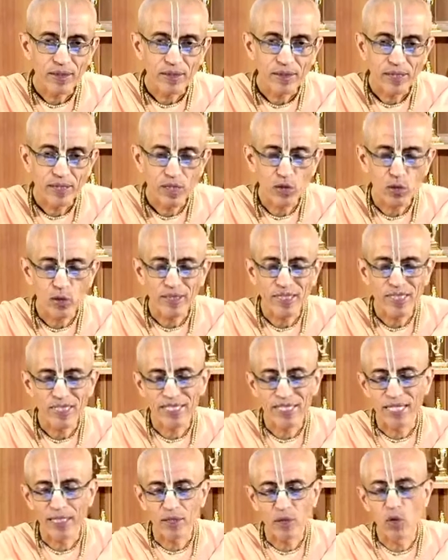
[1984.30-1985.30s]
That's what they
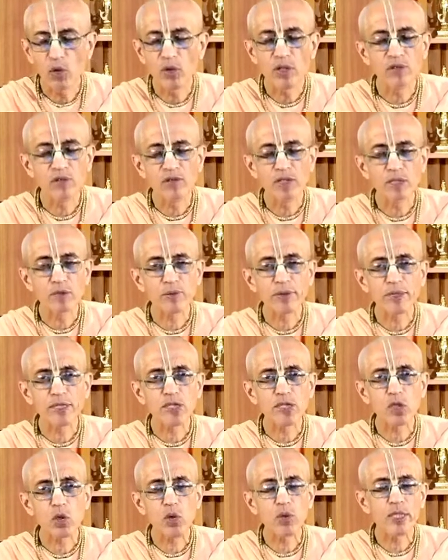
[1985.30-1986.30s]
say. No difference between
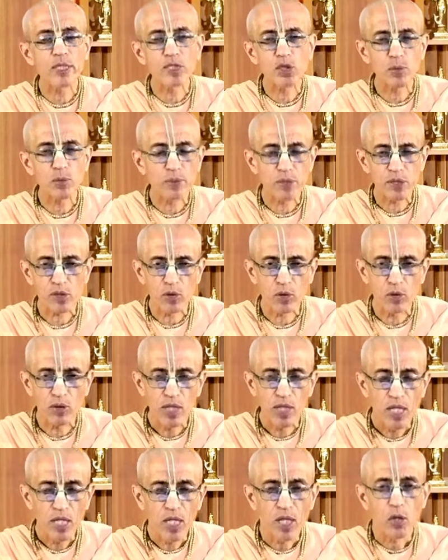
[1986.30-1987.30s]
soul and super
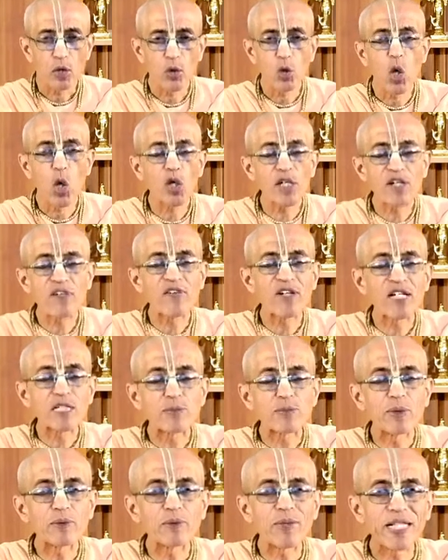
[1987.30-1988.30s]
soul. No
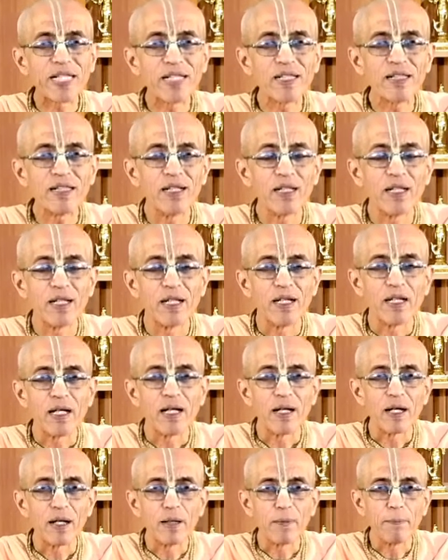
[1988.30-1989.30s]
difference between
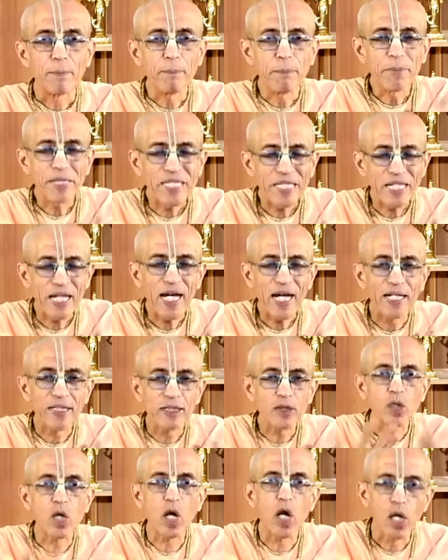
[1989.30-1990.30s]
me
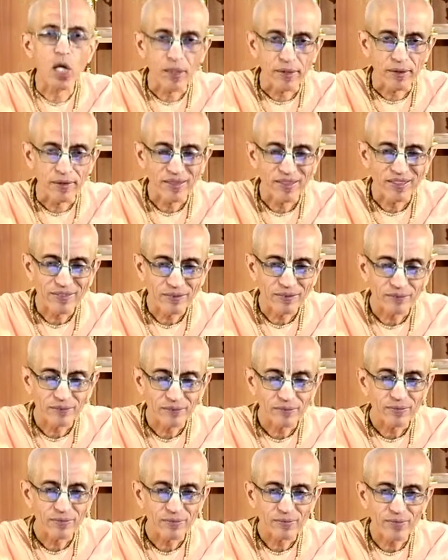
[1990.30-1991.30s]
and God.
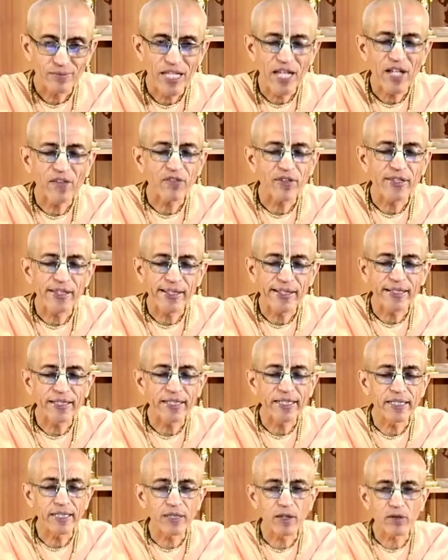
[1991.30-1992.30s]
Their
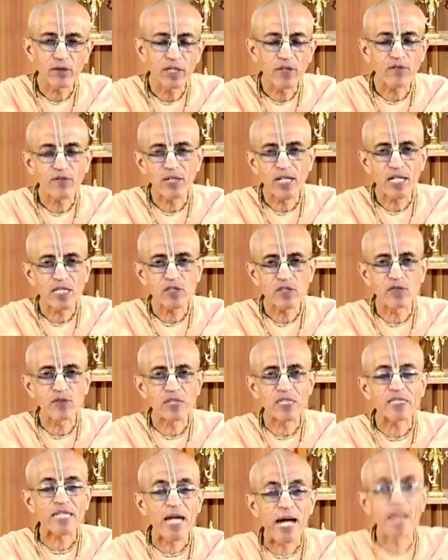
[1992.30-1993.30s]
theory or their
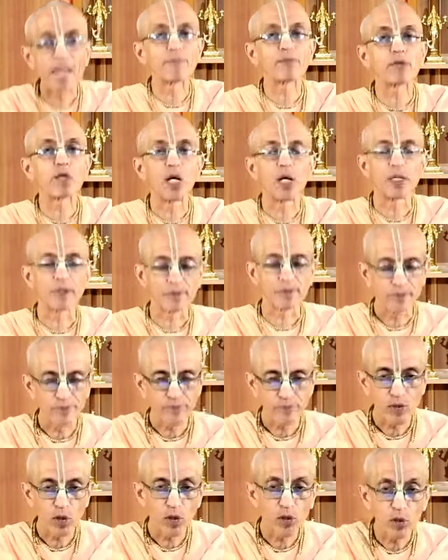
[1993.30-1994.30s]
philosophy is I am God
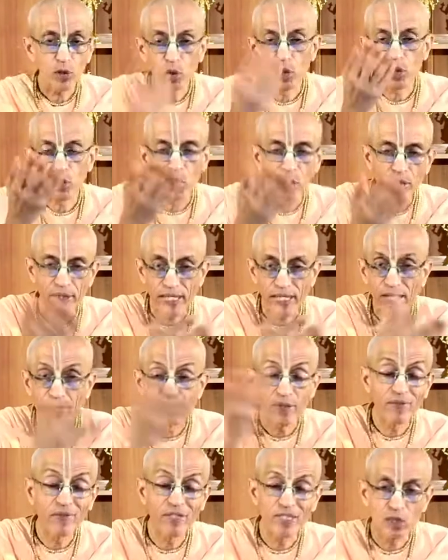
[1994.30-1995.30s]
or You are God.
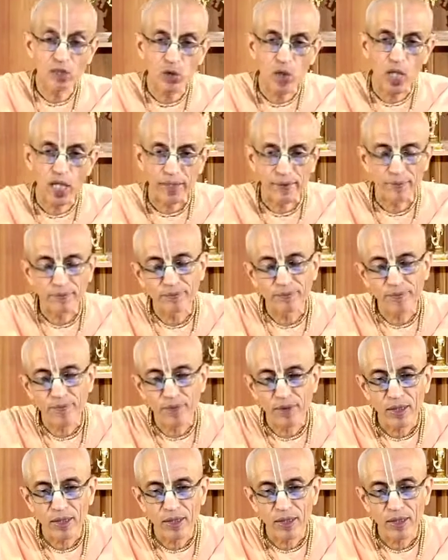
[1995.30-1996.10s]
Everyone is God.